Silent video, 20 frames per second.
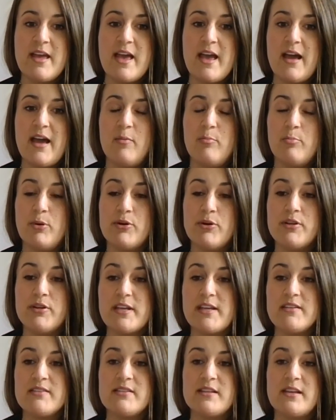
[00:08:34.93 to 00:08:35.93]
our
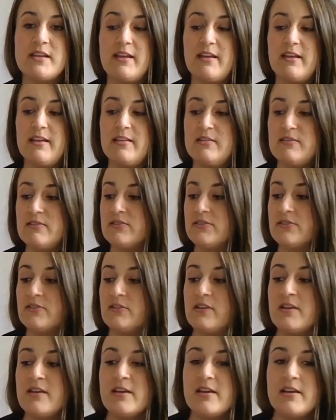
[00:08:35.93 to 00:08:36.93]
bodies and
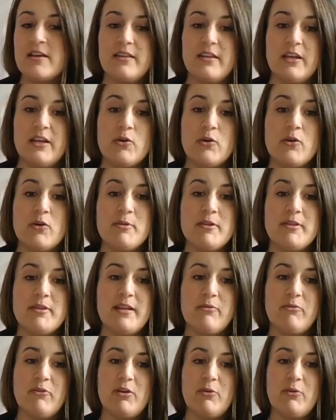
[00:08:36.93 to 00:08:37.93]
the equipment
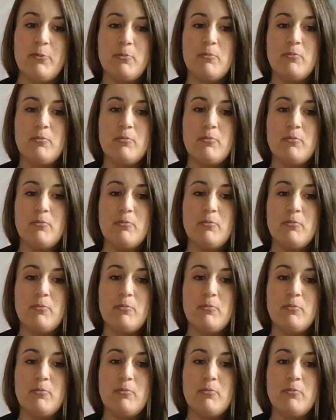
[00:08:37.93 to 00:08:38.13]
that we